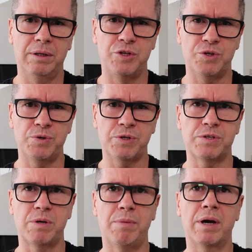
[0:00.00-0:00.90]

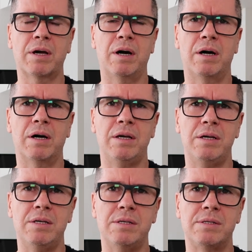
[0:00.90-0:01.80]
my car
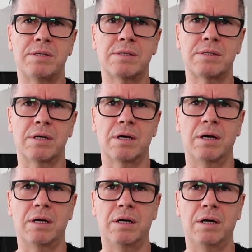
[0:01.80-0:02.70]
is,
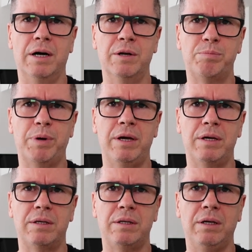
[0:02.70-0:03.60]
I don't pay
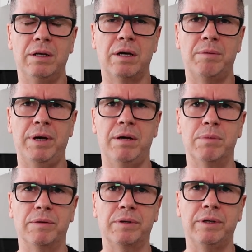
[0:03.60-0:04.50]
it yearly, I pay it
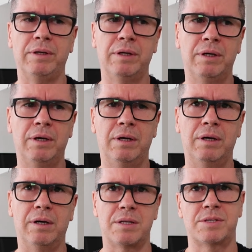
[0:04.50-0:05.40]
monthly.
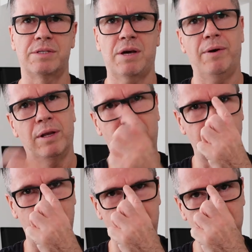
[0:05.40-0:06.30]
It's just how I like
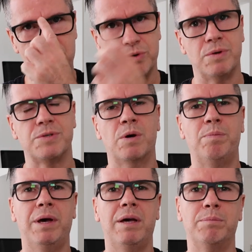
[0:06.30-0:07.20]
paying insurance, so I
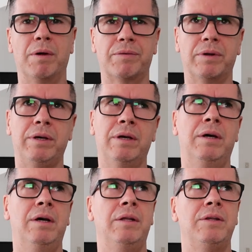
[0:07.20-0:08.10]
pay it monthly.
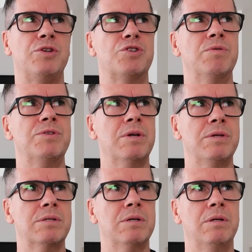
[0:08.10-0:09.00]
The insurance
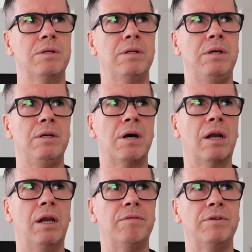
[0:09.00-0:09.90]
cost on the
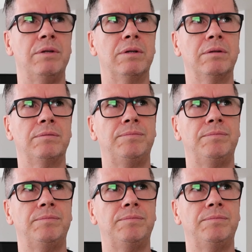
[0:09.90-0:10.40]
911